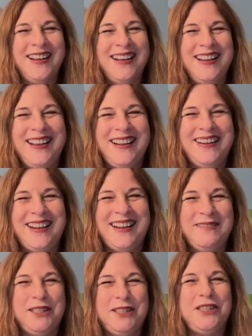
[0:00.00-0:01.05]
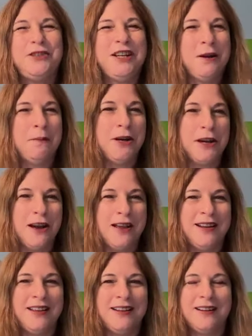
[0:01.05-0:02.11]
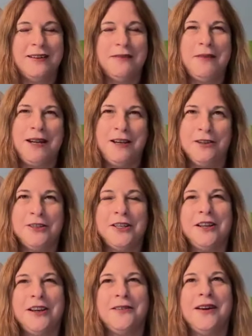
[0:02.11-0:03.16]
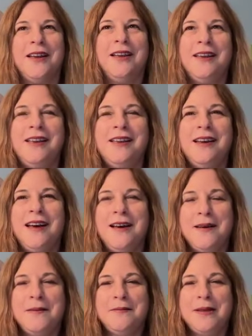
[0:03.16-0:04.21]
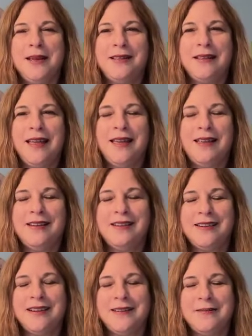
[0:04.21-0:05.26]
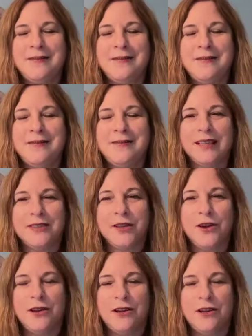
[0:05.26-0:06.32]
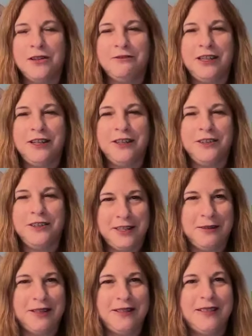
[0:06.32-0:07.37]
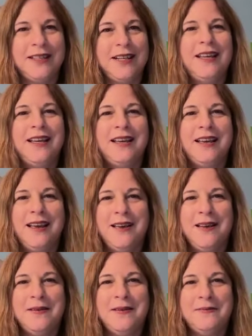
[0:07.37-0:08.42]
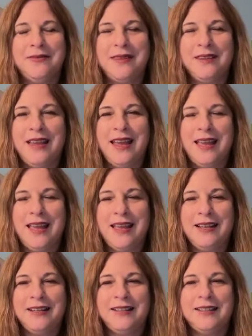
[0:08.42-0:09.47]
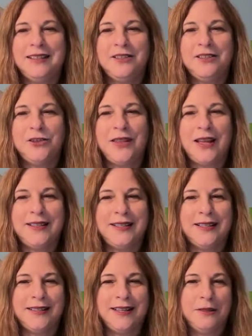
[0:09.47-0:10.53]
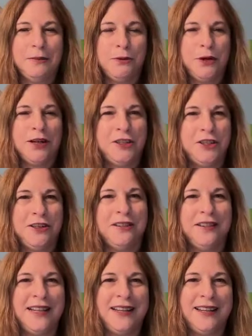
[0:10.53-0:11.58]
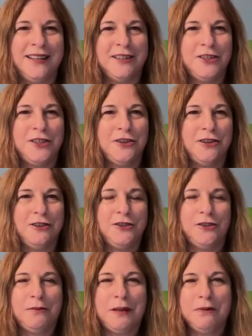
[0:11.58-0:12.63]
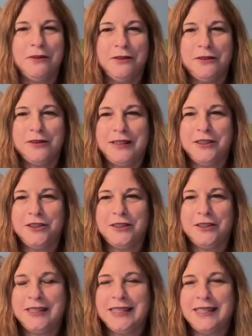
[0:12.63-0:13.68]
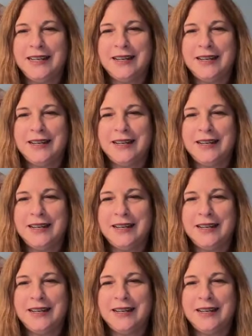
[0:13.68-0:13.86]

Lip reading: And she's written a book on it many years ago, and that's called Feeding Your Demons. Um, and so that's accessible. We're going to share the link in the show notes for people who are interested.